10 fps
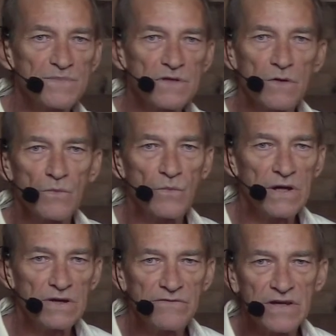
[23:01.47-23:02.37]
so we
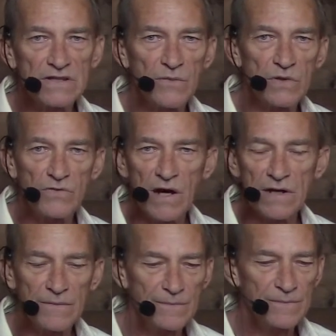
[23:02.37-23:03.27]
can fix them. We try
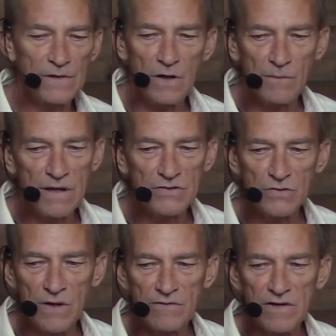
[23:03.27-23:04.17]
to, make
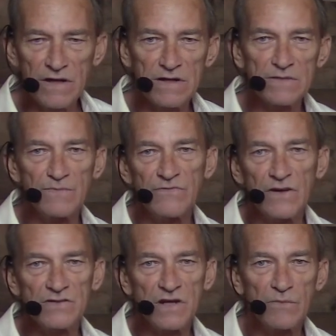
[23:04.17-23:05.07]
sure everything is
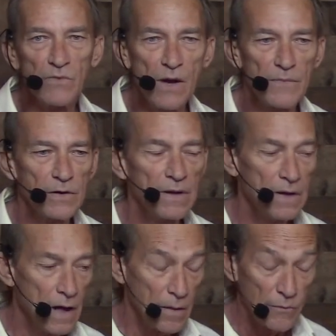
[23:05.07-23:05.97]
functioning
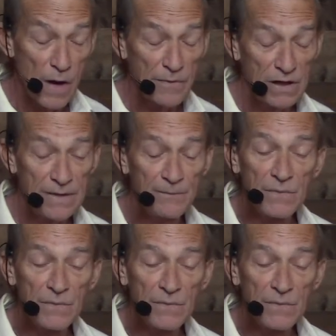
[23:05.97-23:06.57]
properly.